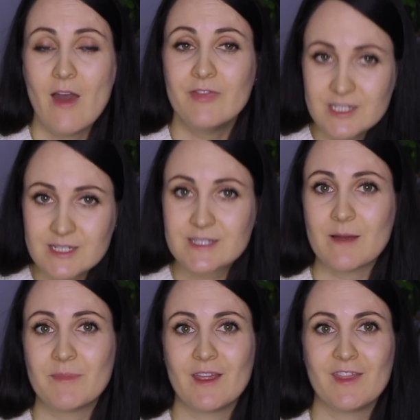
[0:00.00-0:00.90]
This is
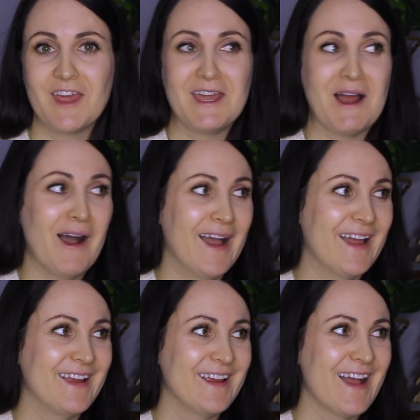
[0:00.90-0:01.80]
something that
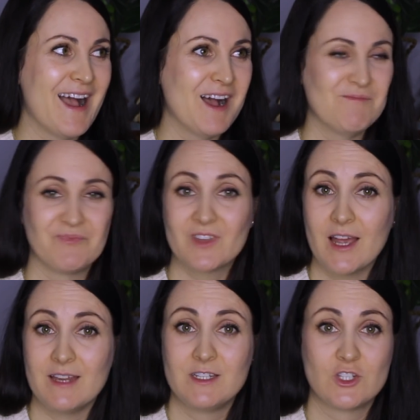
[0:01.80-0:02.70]

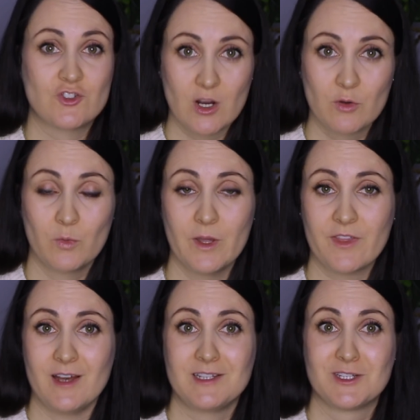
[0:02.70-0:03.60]
I struggled with,
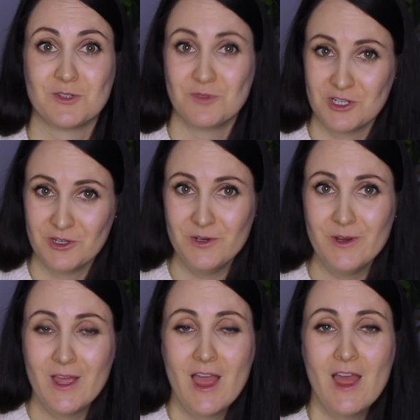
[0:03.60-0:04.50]
and I still do.